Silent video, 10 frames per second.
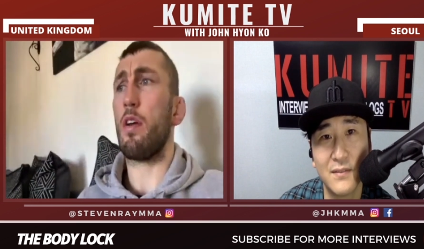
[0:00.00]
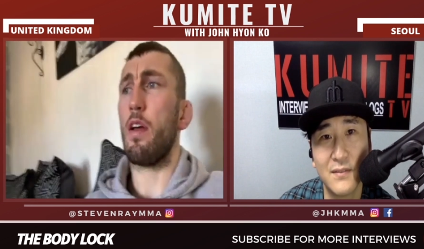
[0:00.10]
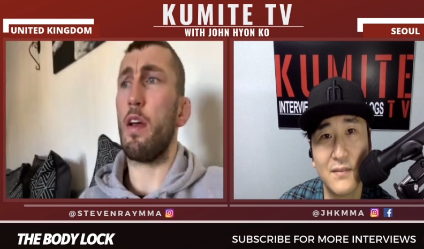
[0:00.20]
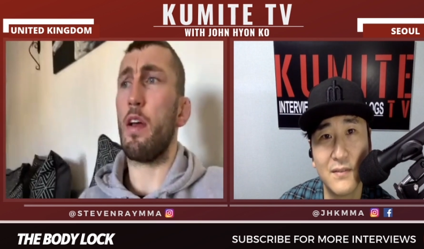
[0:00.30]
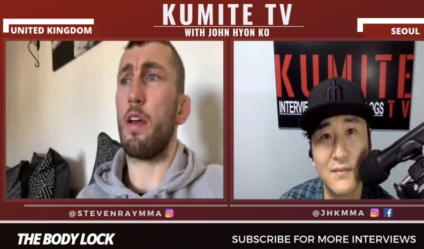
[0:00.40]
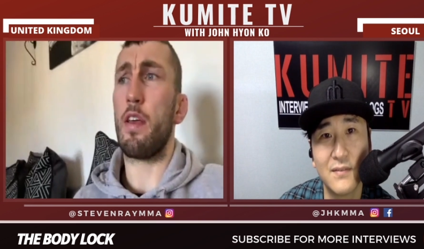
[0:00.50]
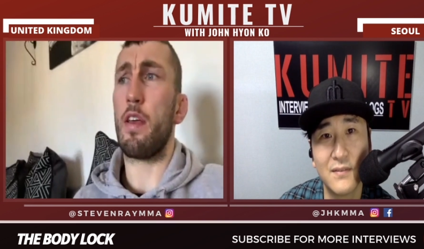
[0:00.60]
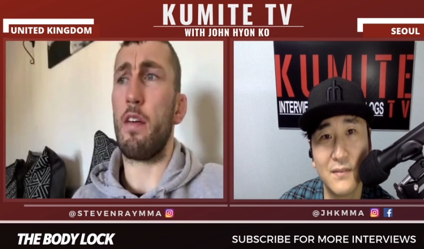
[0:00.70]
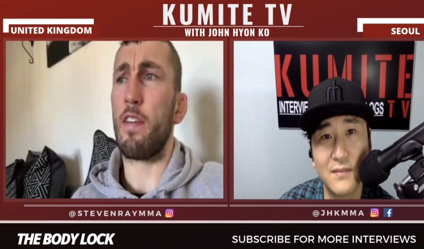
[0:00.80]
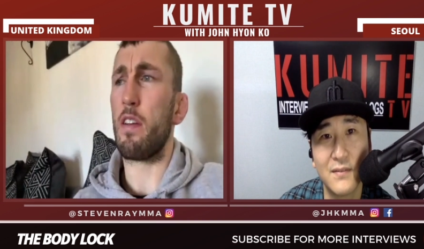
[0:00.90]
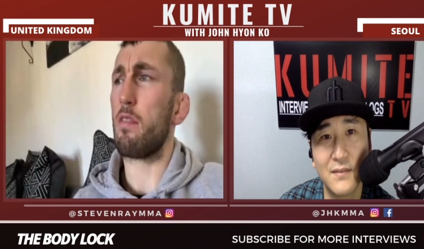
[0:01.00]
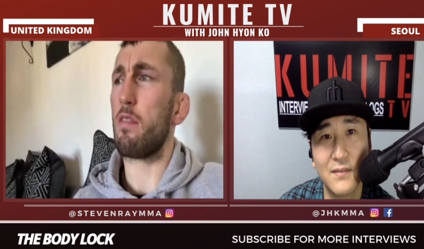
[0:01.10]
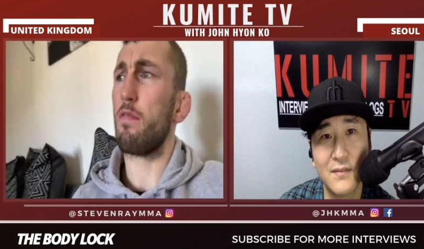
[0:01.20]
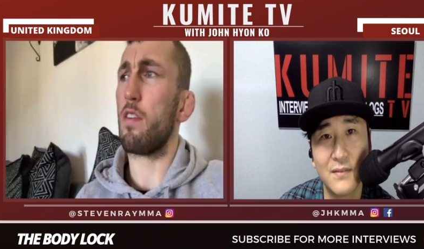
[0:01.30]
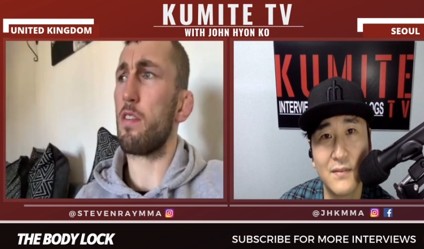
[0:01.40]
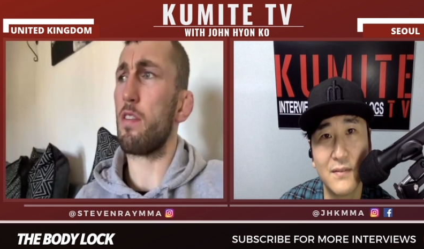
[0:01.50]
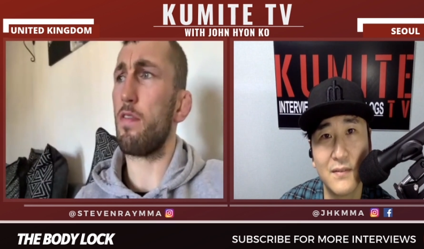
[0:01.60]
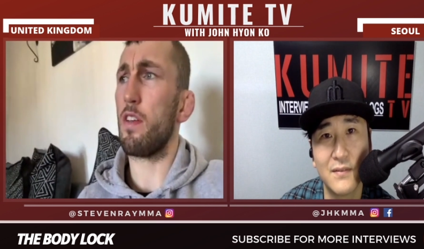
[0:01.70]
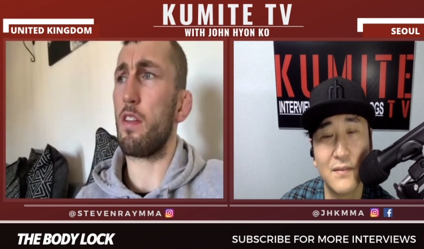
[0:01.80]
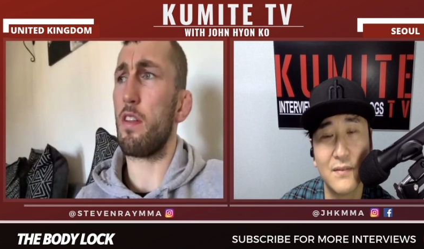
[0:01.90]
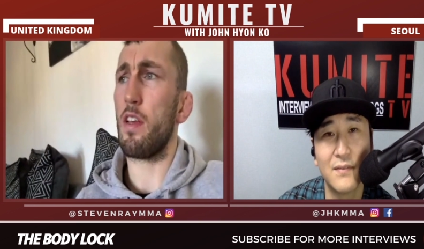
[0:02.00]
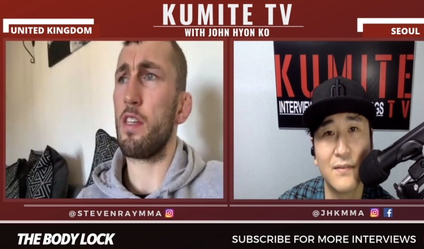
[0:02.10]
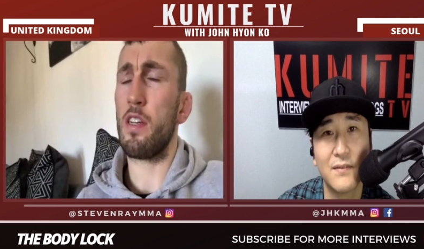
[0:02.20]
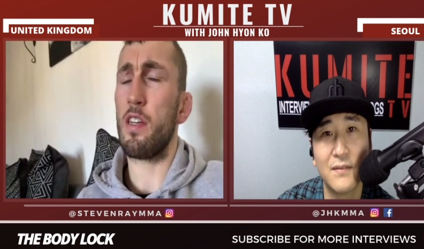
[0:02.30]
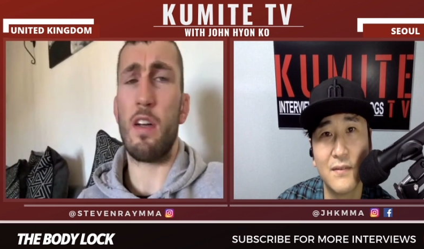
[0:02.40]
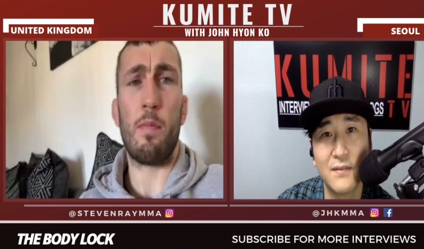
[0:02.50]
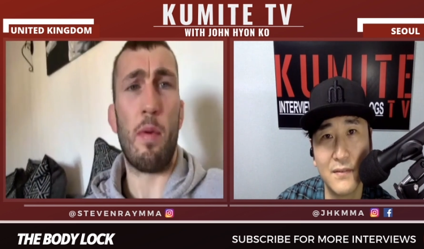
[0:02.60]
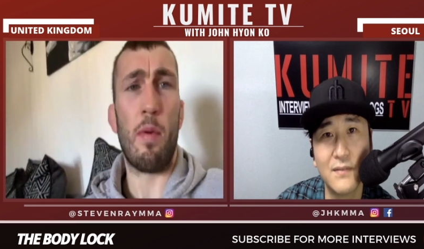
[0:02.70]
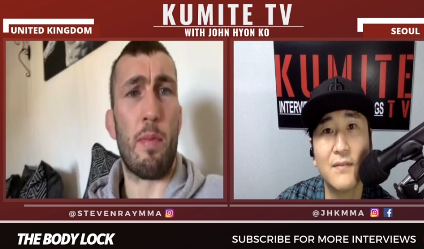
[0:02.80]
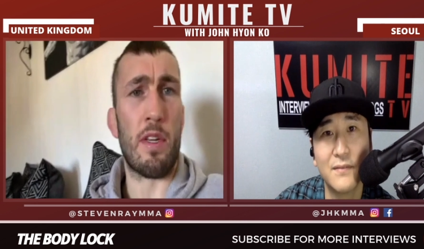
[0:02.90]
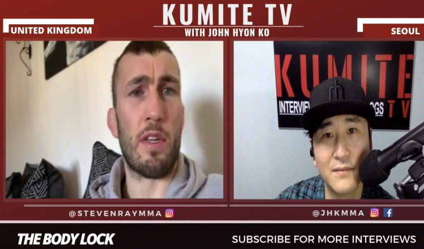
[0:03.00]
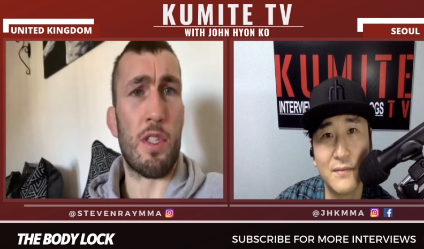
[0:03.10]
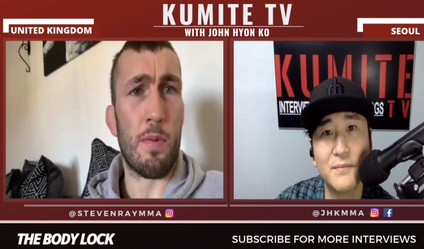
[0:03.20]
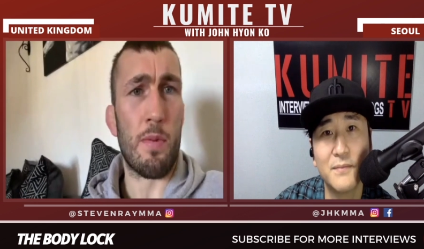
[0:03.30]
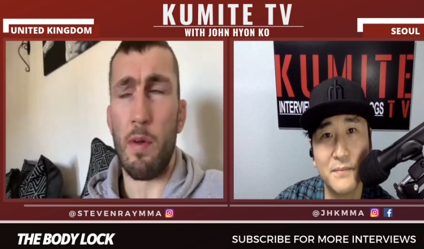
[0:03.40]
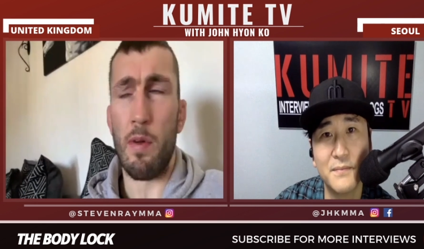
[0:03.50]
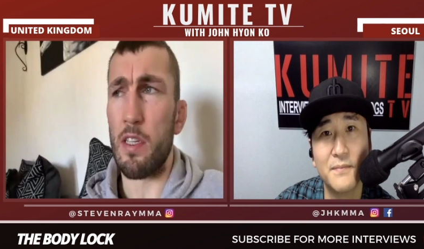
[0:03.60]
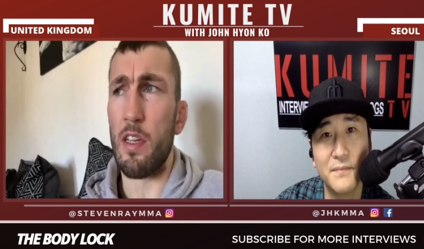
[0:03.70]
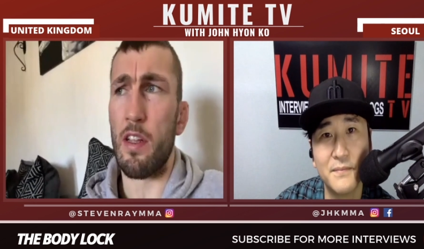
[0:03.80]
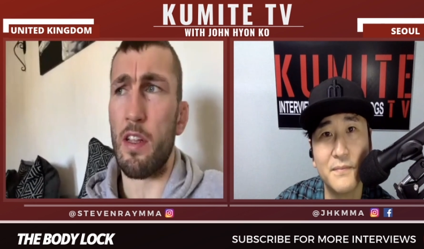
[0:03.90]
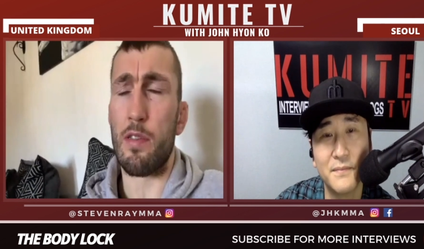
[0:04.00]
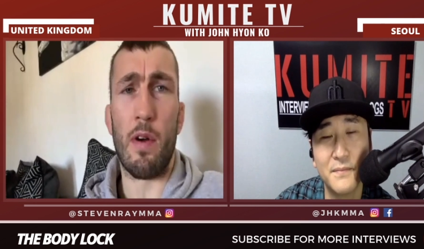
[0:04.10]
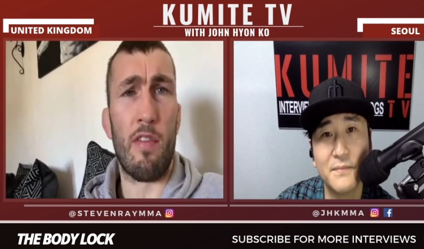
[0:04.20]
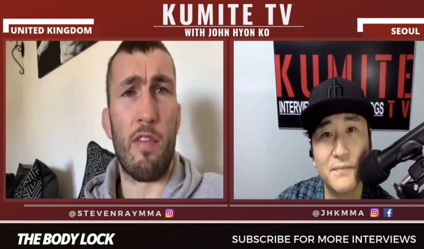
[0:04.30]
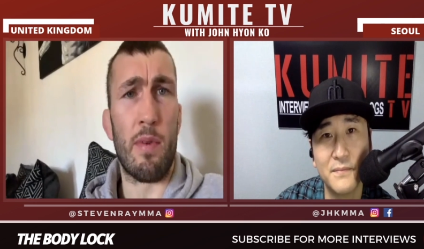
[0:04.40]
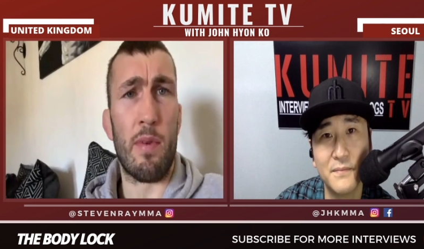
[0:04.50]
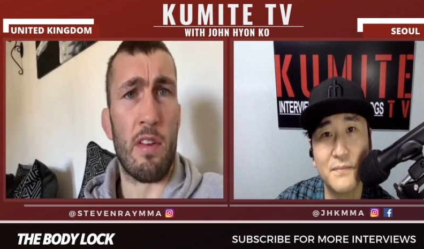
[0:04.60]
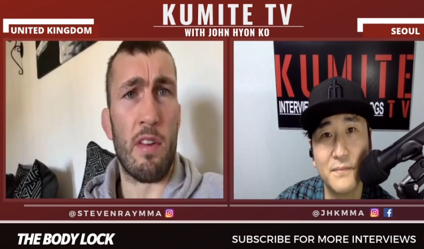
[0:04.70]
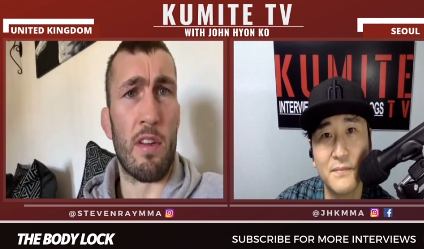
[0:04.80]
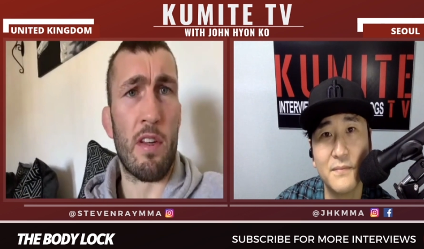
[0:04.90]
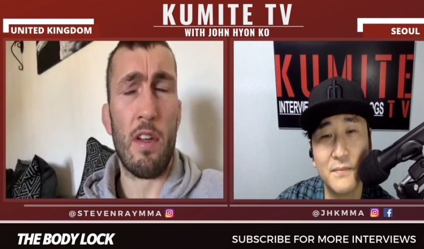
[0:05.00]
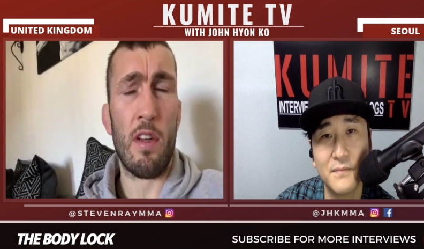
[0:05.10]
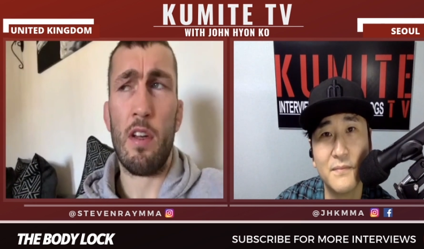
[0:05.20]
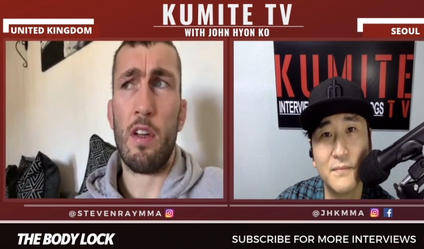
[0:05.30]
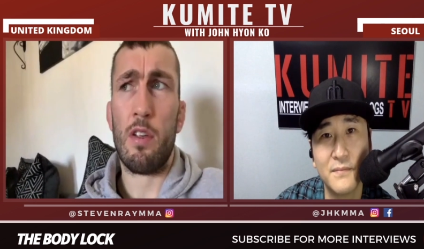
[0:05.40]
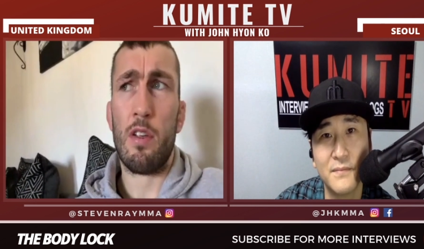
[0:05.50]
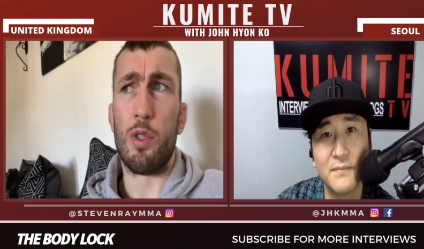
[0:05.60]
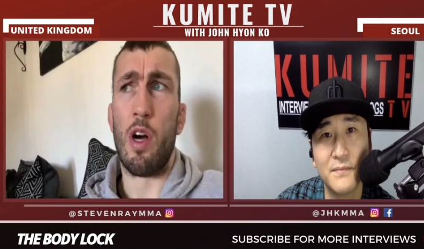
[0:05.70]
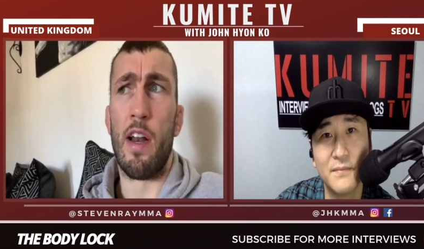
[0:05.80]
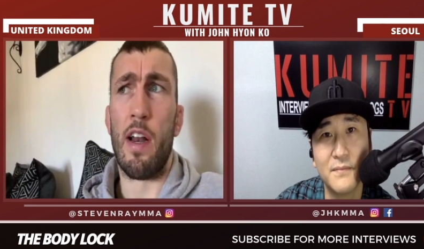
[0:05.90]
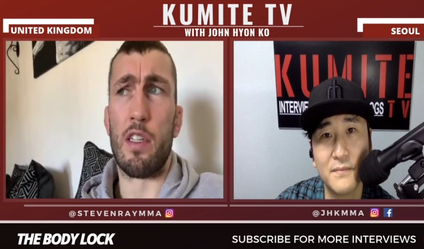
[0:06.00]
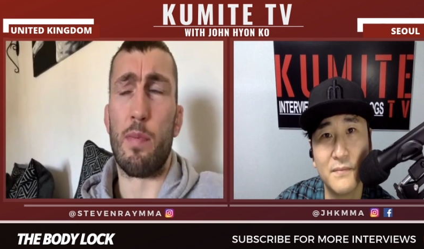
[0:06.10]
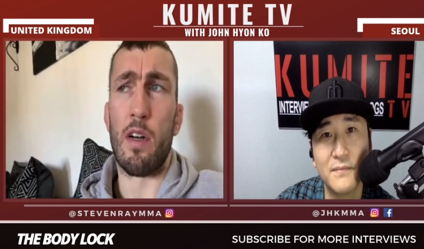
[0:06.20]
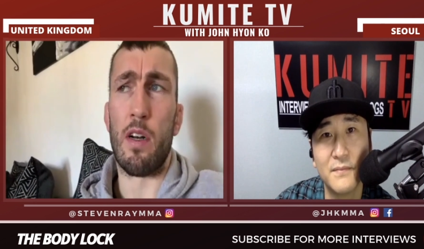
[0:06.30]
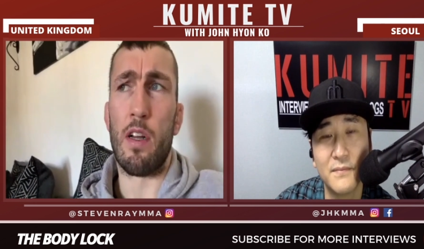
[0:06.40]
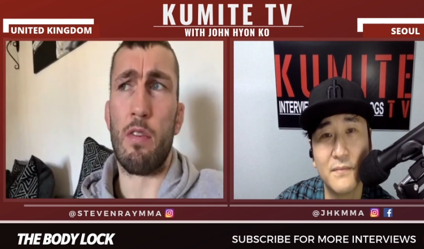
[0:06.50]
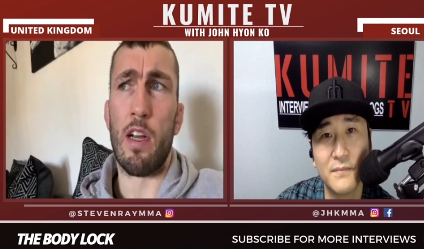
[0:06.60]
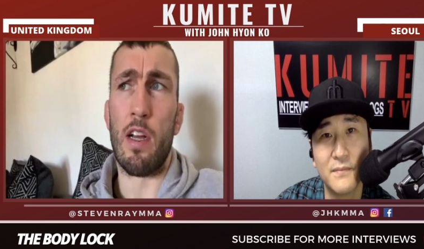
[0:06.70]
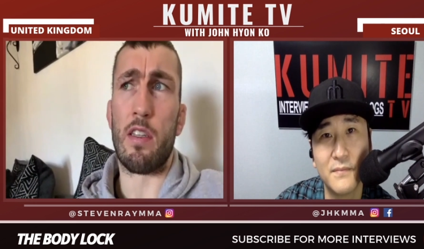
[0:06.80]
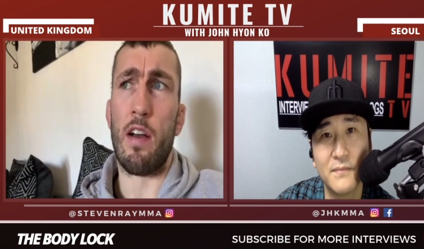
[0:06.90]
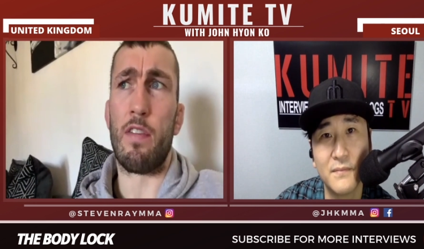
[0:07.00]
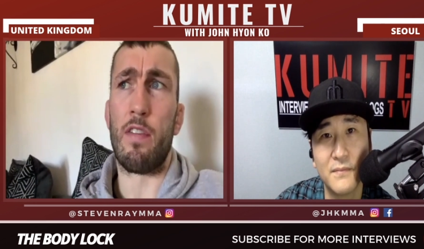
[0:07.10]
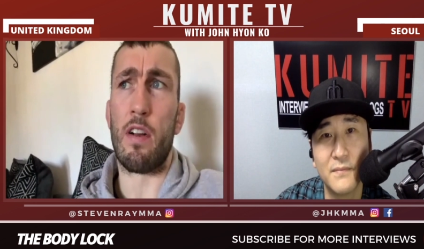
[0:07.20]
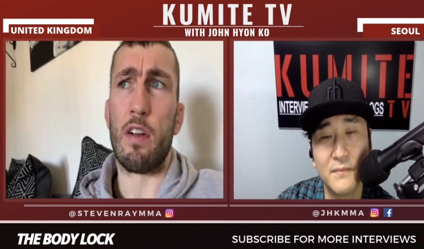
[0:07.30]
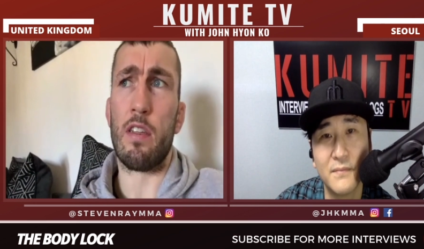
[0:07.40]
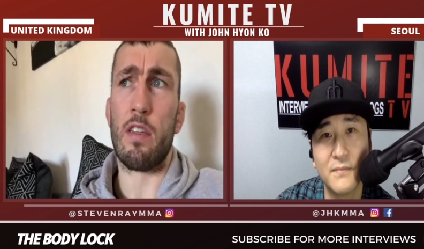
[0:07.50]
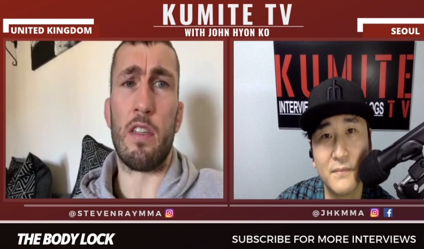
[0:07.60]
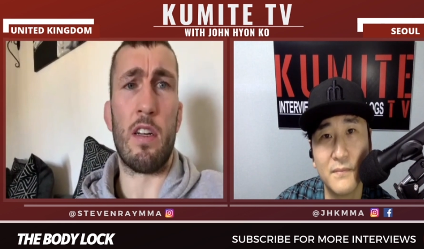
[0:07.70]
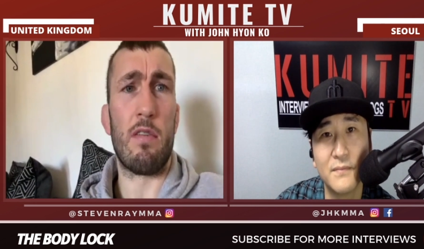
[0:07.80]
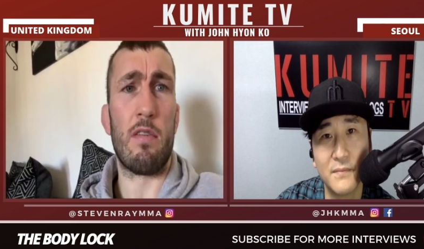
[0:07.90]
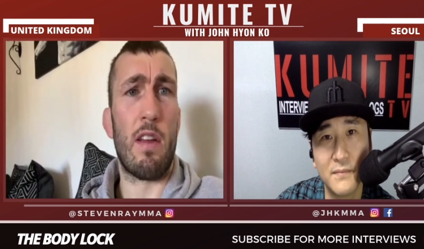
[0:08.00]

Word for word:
Speaker 1: Uh, yeah, I think first flight to Asia. I'm maybe being stupid when I say this, but I've been to Johannesburg. I know that's Africa. Is that